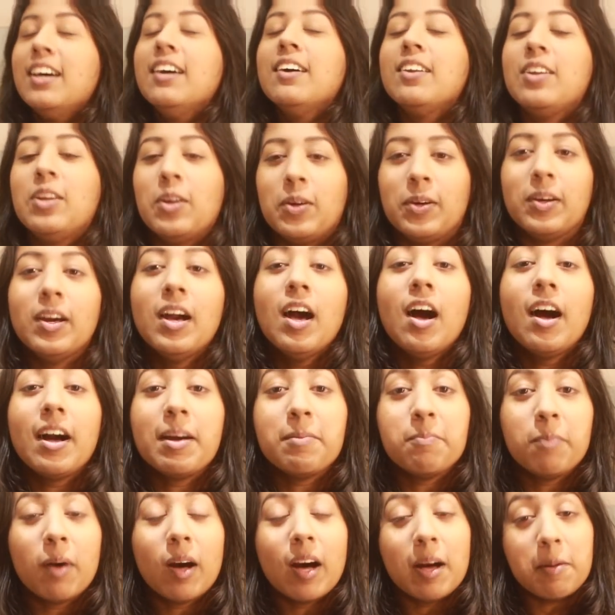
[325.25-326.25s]
No,
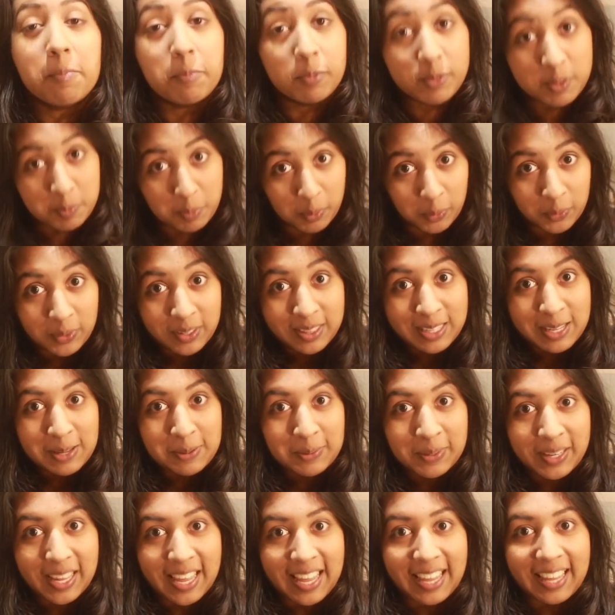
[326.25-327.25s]
I was born in the
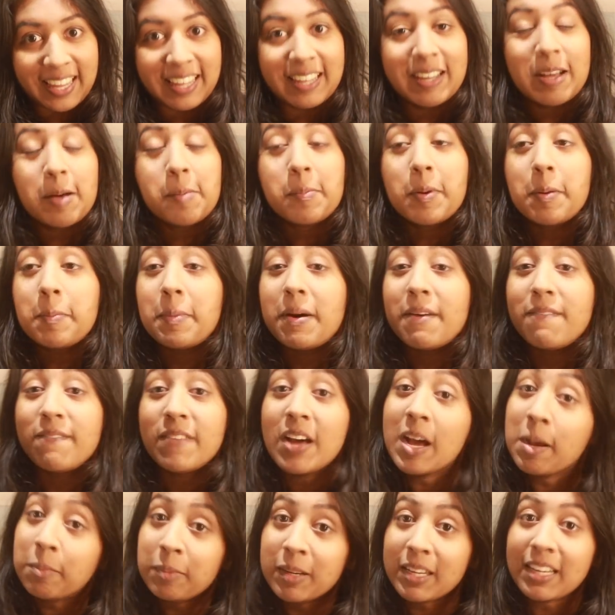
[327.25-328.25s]
UK, but my
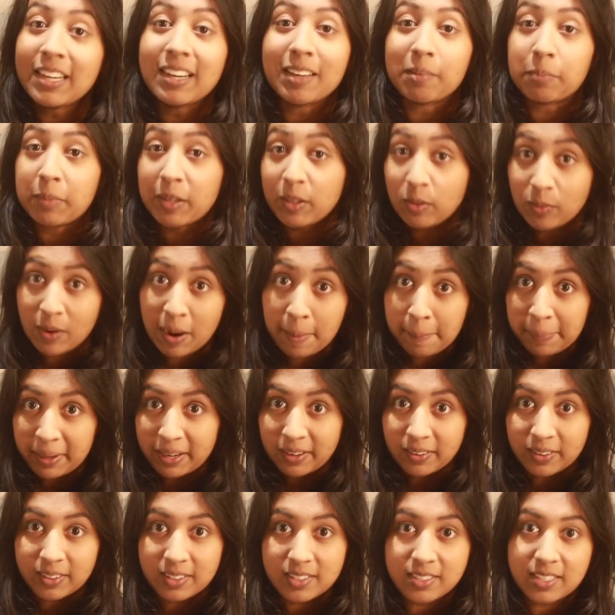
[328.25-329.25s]
family, like my
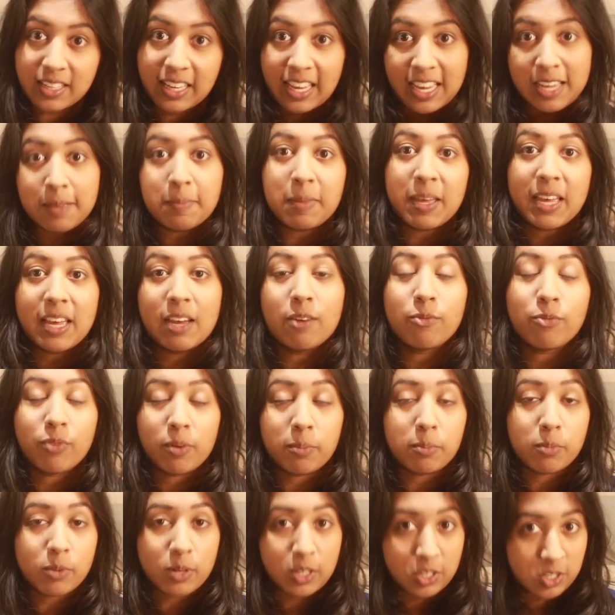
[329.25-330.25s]
grandparents, came here
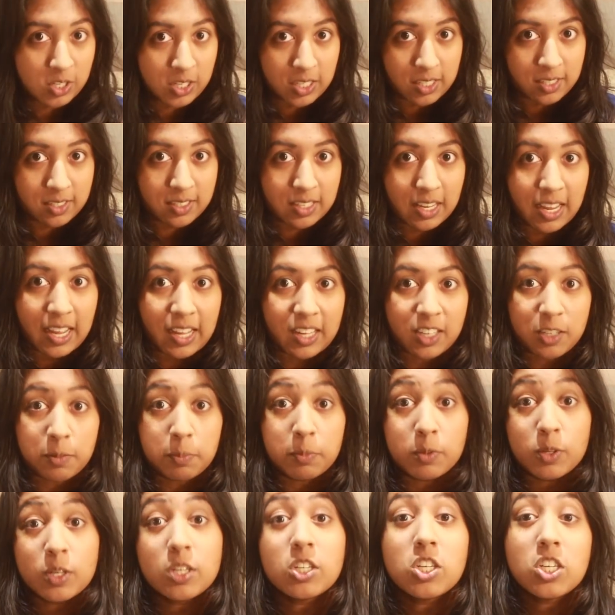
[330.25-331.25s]
from Mauritius, and
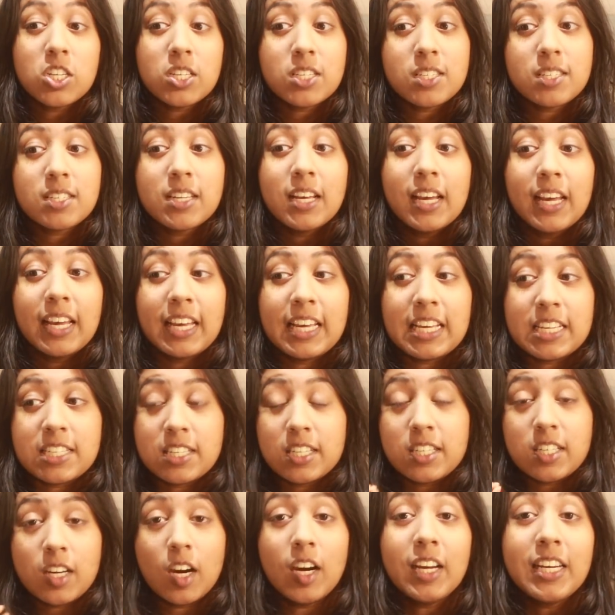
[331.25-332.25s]
Mauritius is a
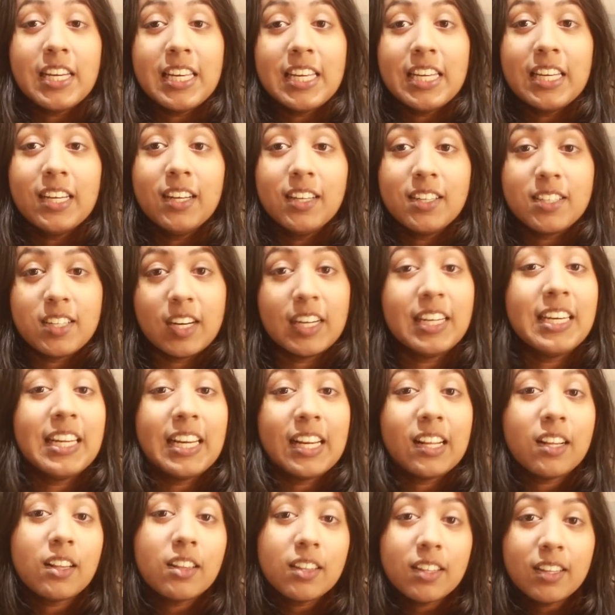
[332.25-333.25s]
tiny, tiny
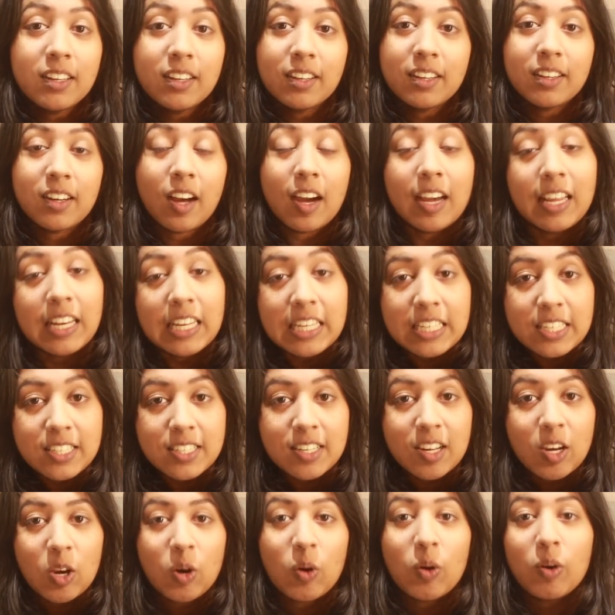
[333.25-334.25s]
little island
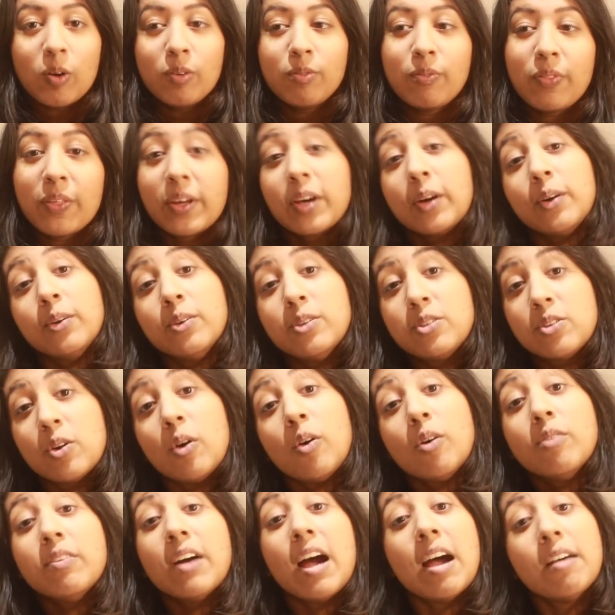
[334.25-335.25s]
off the coast
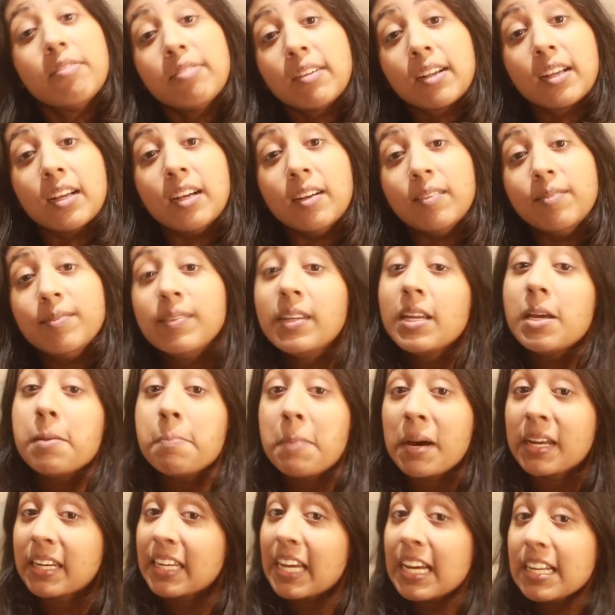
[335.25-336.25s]
of Africa, near
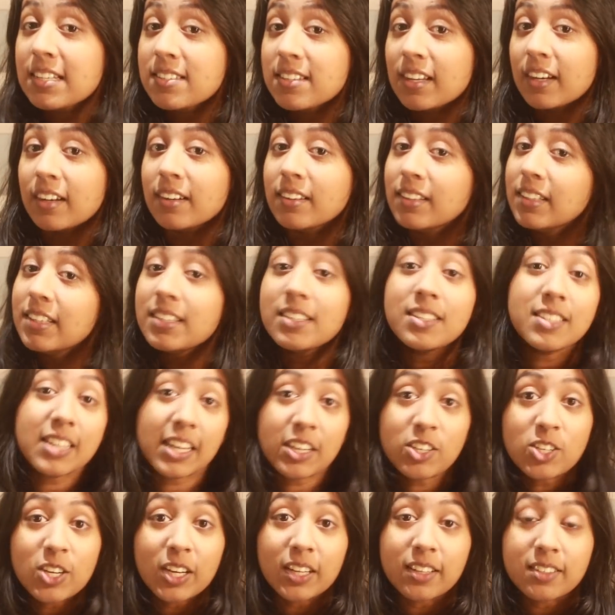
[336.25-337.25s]
Madagascar and
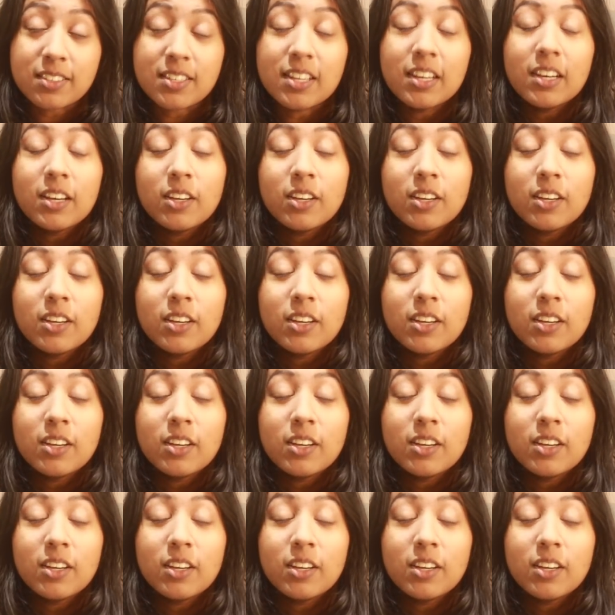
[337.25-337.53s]
Seychelles.